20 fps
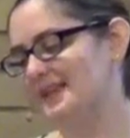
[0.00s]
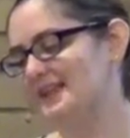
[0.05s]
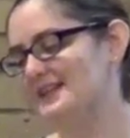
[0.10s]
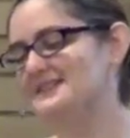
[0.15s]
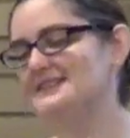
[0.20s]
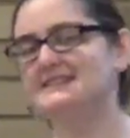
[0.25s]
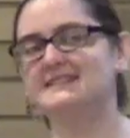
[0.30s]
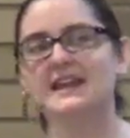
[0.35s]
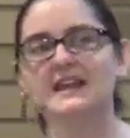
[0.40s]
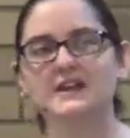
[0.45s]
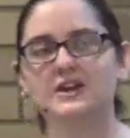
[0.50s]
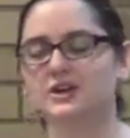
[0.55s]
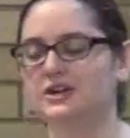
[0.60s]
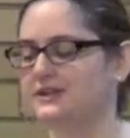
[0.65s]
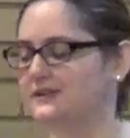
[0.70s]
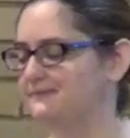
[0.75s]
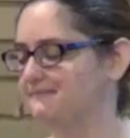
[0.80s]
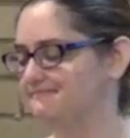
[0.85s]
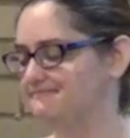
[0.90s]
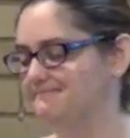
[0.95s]
is
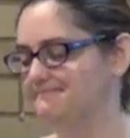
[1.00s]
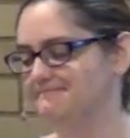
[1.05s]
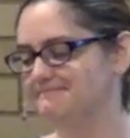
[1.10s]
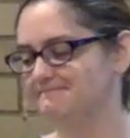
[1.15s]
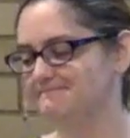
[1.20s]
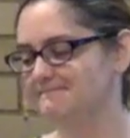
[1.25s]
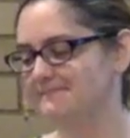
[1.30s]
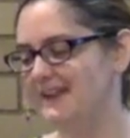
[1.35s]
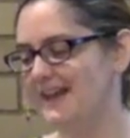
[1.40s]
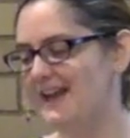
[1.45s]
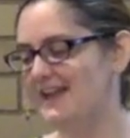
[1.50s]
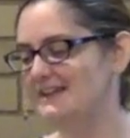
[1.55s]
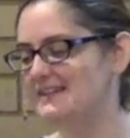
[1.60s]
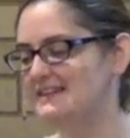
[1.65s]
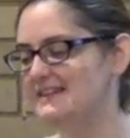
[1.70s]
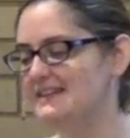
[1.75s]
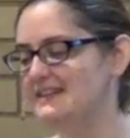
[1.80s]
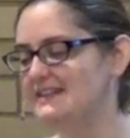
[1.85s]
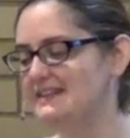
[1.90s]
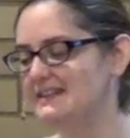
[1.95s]
sacred,
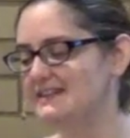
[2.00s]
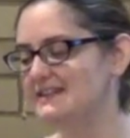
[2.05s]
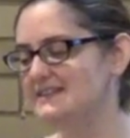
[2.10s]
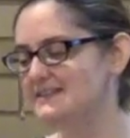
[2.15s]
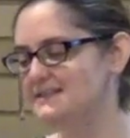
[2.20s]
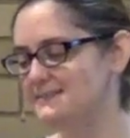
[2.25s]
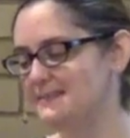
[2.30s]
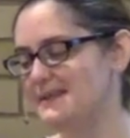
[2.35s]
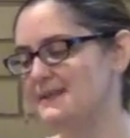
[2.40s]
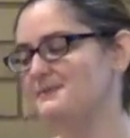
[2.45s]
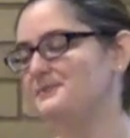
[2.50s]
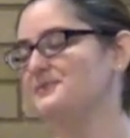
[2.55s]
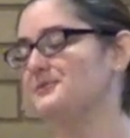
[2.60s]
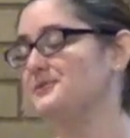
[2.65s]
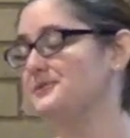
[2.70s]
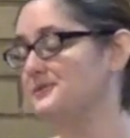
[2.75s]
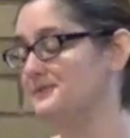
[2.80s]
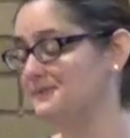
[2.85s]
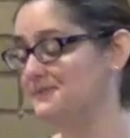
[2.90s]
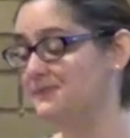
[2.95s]
and these
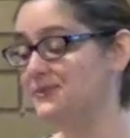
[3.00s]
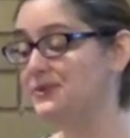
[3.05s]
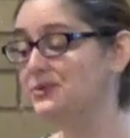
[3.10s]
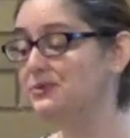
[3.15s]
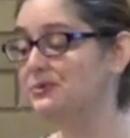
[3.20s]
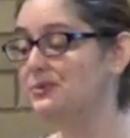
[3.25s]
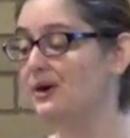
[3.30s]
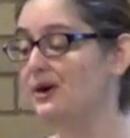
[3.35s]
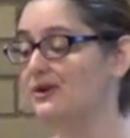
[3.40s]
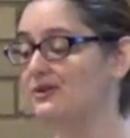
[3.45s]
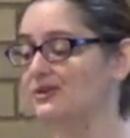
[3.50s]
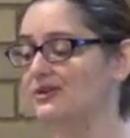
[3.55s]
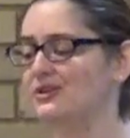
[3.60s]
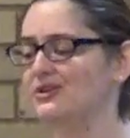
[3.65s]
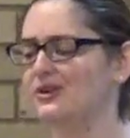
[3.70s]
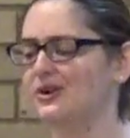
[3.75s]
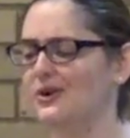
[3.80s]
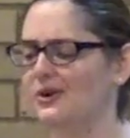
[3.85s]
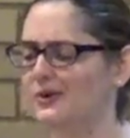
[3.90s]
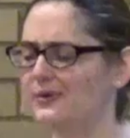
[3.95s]
people, you all are
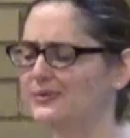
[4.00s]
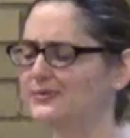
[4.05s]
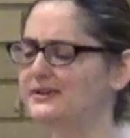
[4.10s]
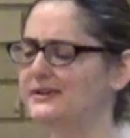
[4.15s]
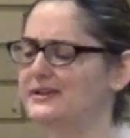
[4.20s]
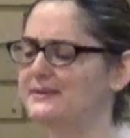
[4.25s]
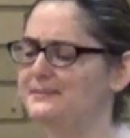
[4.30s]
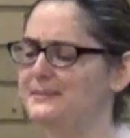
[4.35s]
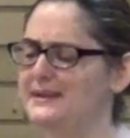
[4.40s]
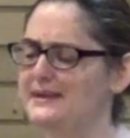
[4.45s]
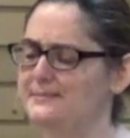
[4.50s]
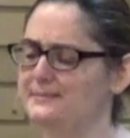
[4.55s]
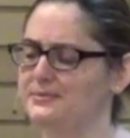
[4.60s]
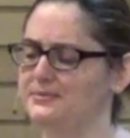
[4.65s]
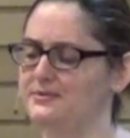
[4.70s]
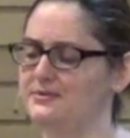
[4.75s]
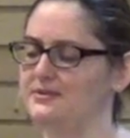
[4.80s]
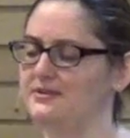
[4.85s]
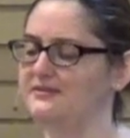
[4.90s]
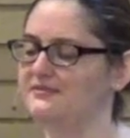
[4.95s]
a holy people
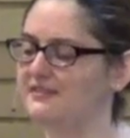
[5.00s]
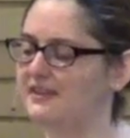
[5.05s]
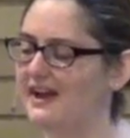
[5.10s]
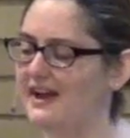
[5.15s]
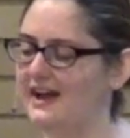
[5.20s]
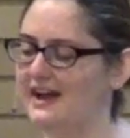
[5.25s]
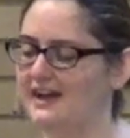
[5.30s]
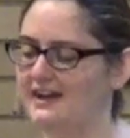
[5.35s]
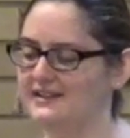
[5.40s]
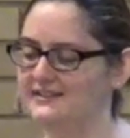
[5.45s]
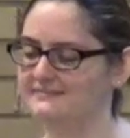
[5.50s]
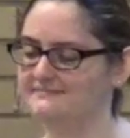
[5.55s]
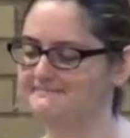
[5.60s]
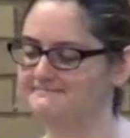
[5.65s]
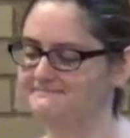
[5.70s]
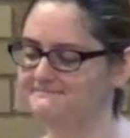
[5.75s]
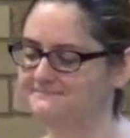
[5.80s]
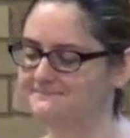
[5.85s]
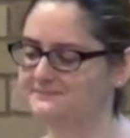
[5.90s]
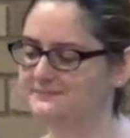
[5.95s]
of God.
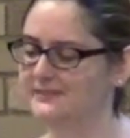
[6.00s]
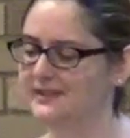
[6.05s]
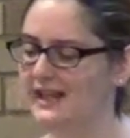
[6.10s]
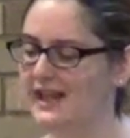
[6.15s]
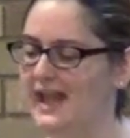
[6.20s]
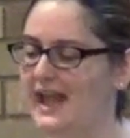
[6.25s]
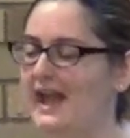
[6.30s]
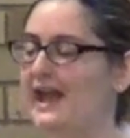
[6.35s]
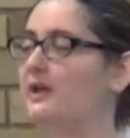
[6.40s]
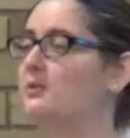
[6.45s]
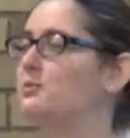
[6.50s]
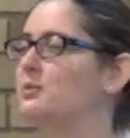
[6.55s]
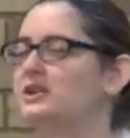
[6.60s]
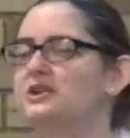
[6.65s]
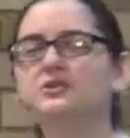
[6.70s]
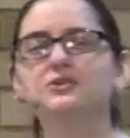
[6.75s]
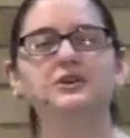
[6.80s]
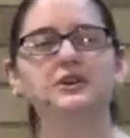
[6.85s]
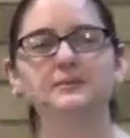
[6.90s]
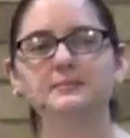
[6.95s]
And when
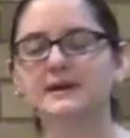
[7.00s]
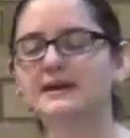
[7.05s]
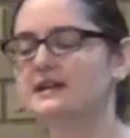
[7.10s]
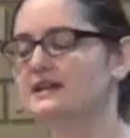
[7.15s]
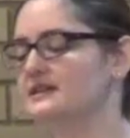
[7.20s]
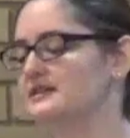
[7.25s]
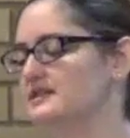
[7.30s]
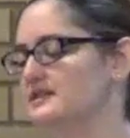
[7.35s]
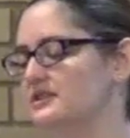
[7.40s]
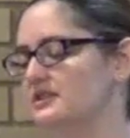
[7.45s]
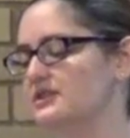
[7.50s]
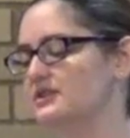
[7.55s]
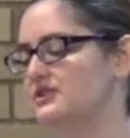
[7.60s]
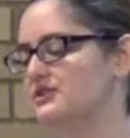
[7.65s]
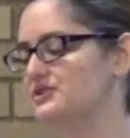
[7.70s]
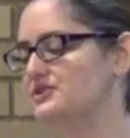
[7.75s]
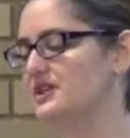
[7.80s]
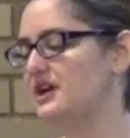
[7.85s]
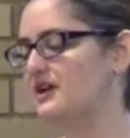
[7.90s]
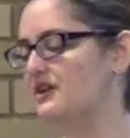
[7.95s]
you commit
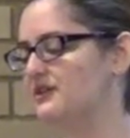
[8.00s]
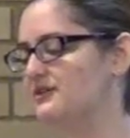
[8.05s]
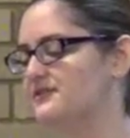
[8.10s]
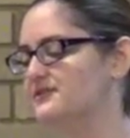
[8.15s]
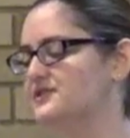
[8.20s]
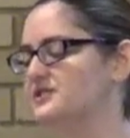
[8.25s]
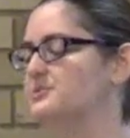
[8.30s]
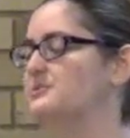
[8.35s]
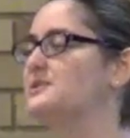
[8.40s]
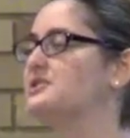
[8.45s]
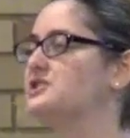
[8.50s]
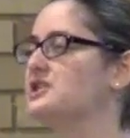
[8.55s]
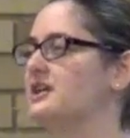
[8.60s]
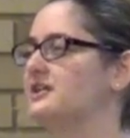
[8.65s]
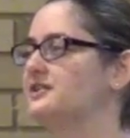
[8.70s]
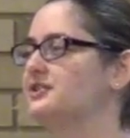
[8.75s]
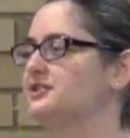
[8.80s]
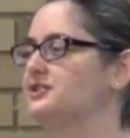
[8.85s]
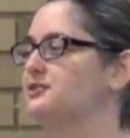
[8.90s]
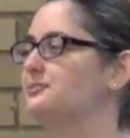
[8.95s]
yourselves to each
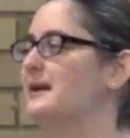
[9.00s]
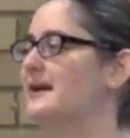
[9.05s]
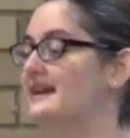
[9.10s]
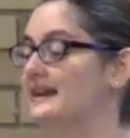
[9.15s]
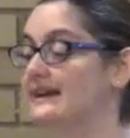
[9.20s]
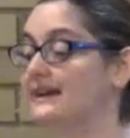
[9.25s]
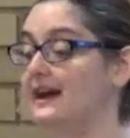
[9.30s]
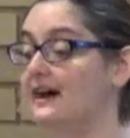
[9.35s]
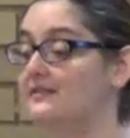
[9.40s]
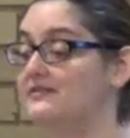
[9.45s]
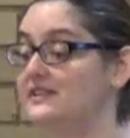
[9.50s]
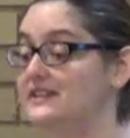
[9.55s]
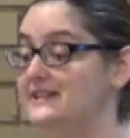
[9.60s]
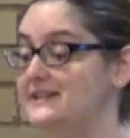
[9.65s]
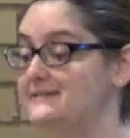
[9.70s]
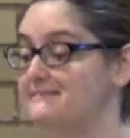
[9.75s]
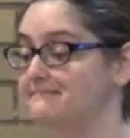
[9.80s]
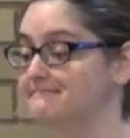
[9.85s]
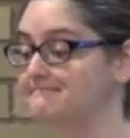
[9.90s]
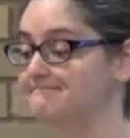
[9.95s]
other, you make a covenant.